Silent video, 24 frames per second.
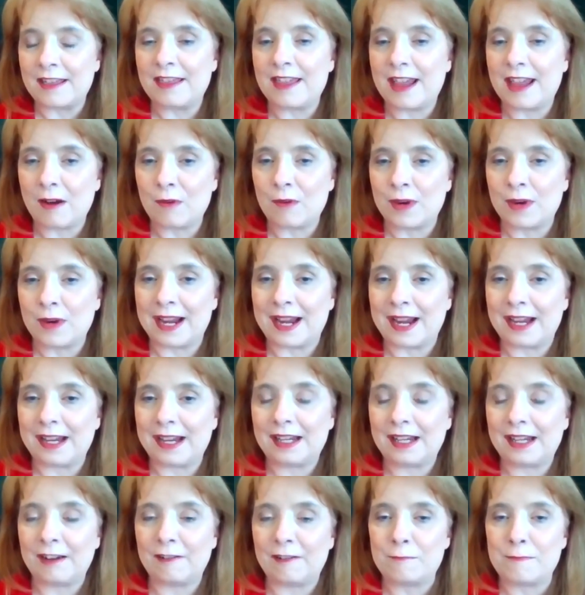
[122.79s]
that
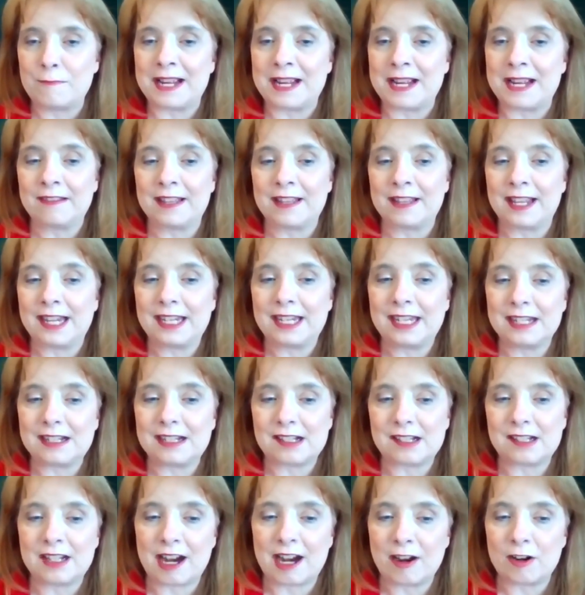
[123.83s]
way, if my leg gets
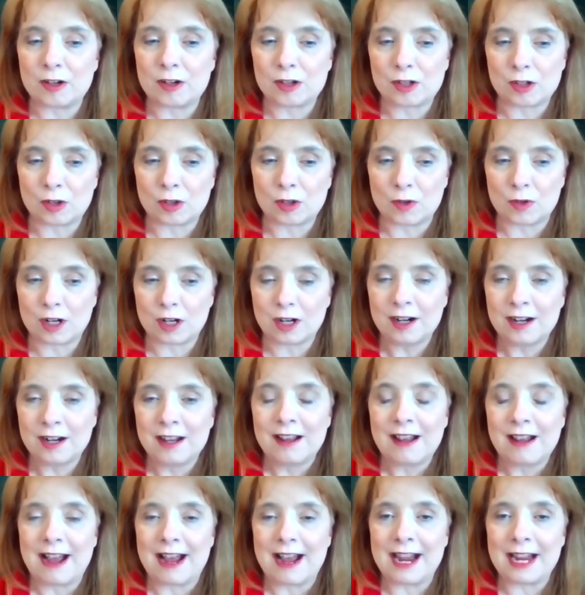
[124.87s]
tired or sore,
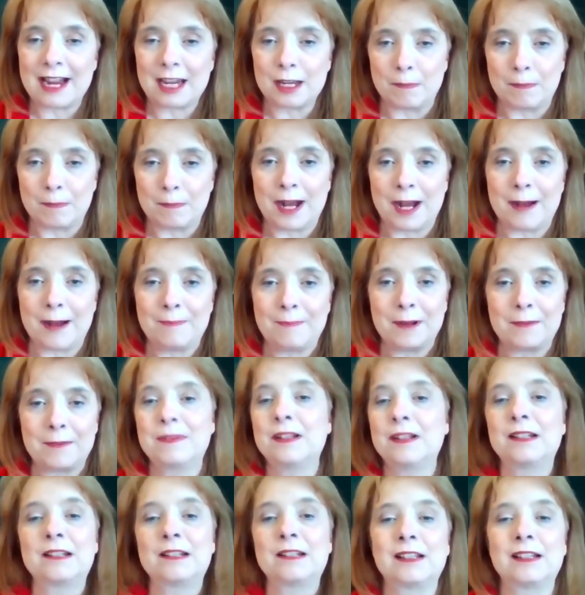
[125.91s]
I can pop up
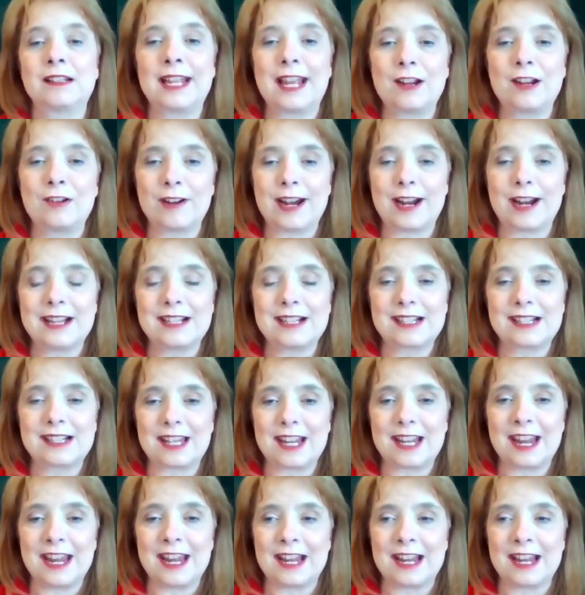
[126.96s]
the little leg rest
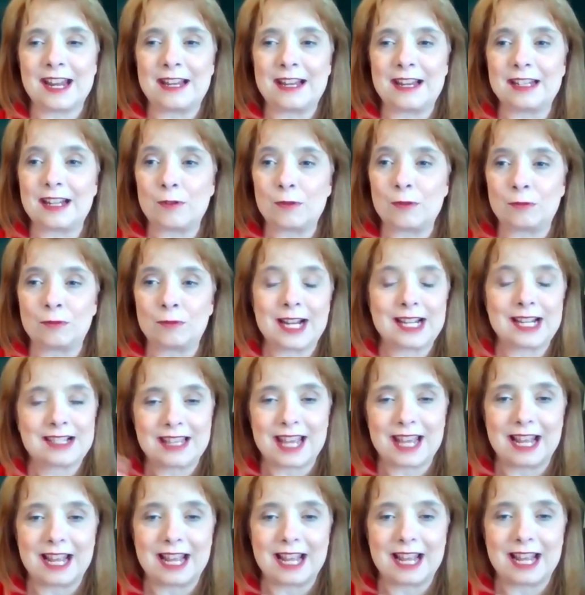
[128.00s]
and rest
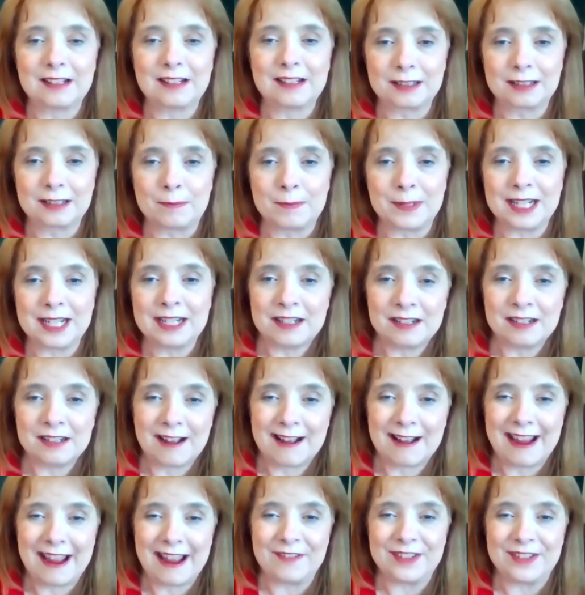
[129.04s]
that leg a little bit and
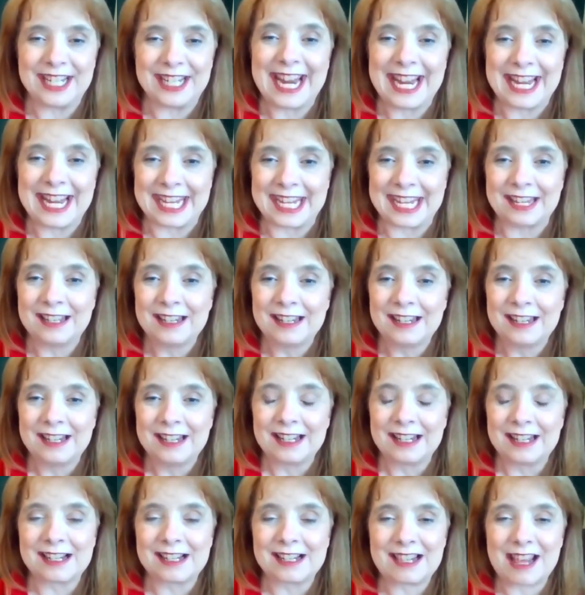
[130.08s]
not have it hanging
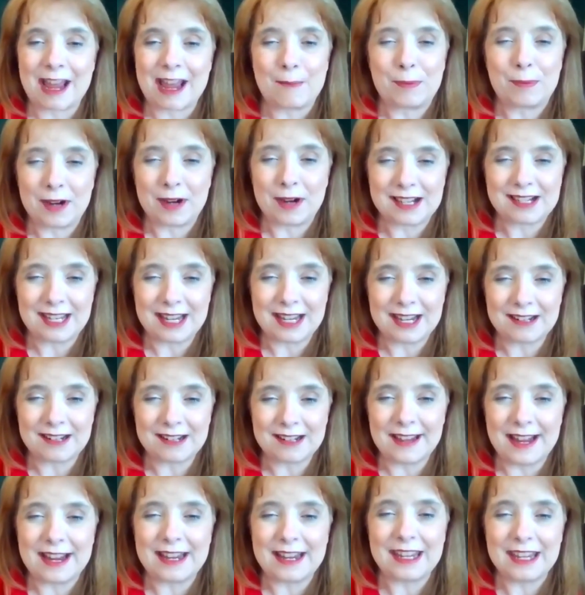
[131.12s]
because that prosthetic
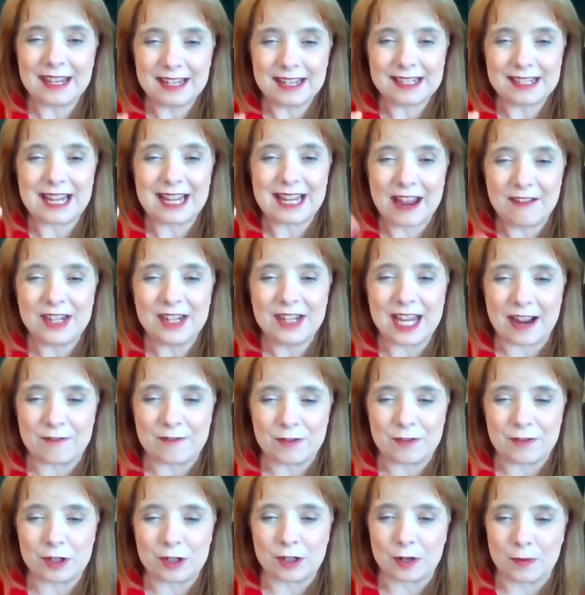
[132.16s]
leg, it gets heavy
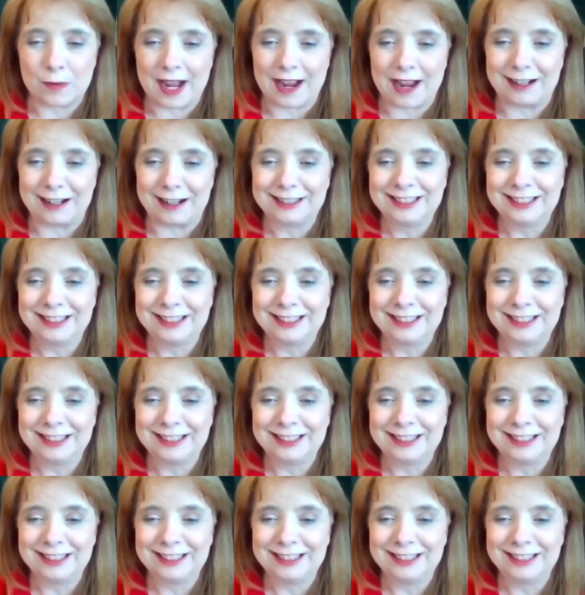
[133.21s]
after a while.